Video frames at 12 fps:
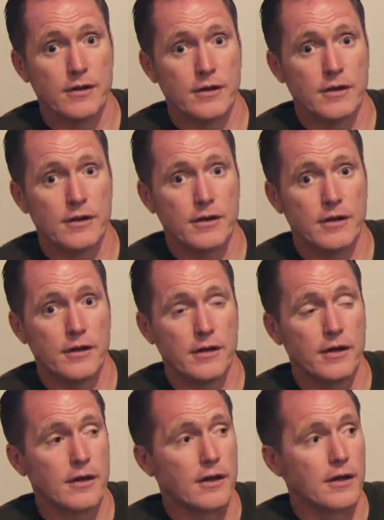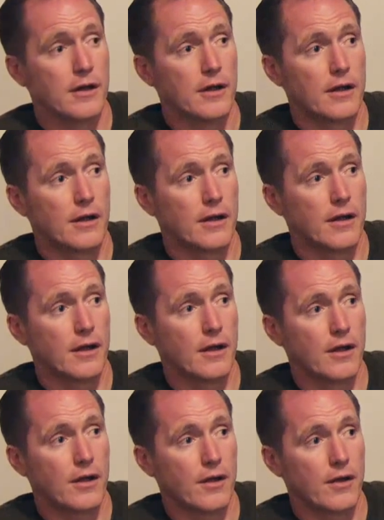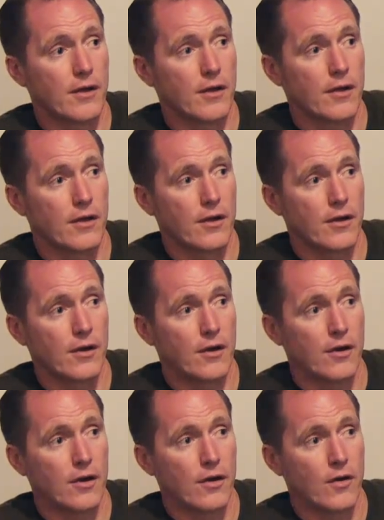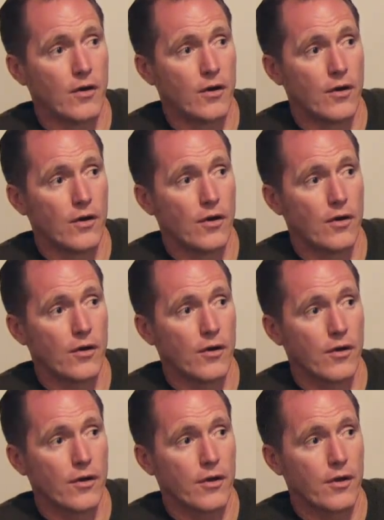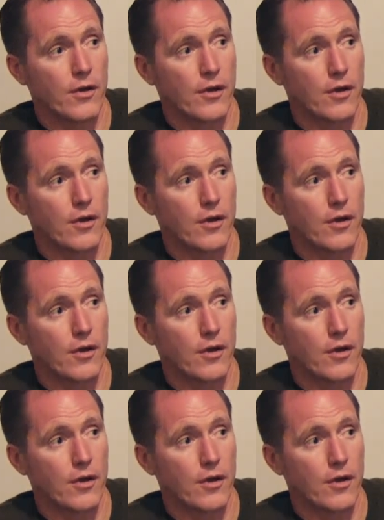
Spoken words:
(no one is talking)